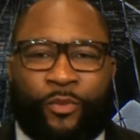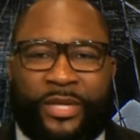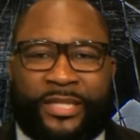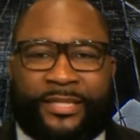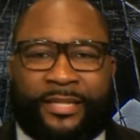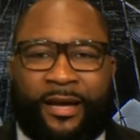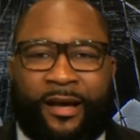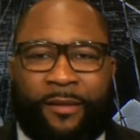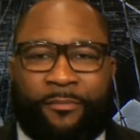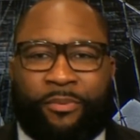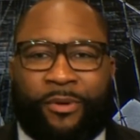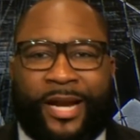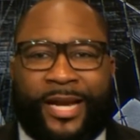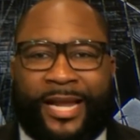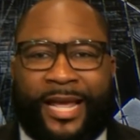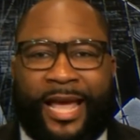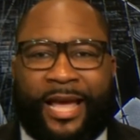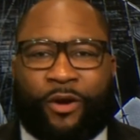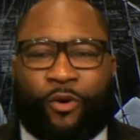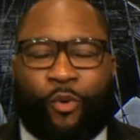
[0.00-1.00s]
with Tom
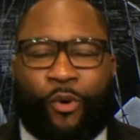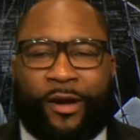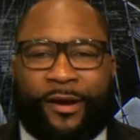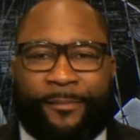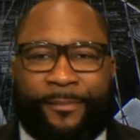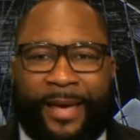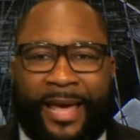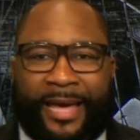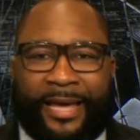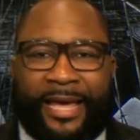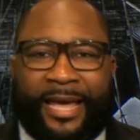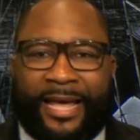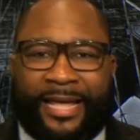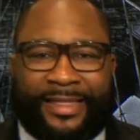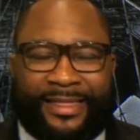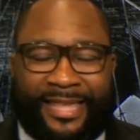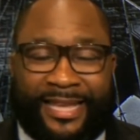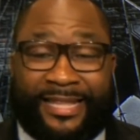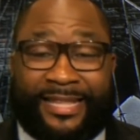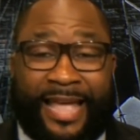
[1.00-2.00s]
Brady at quarterback?
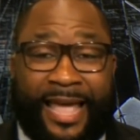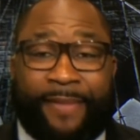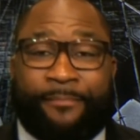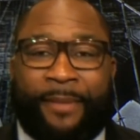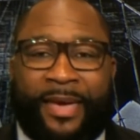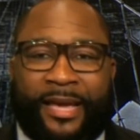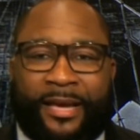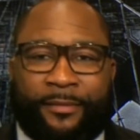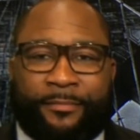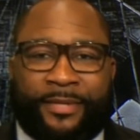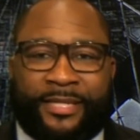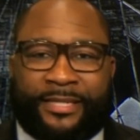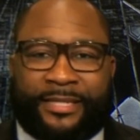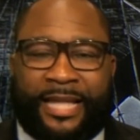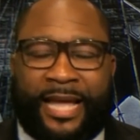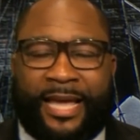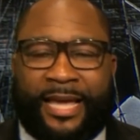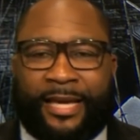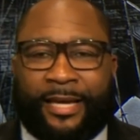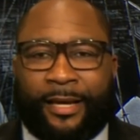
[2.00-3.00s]
Did they make a
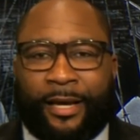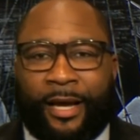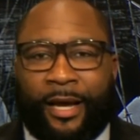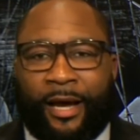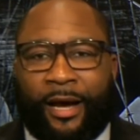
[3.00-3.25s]
mistake?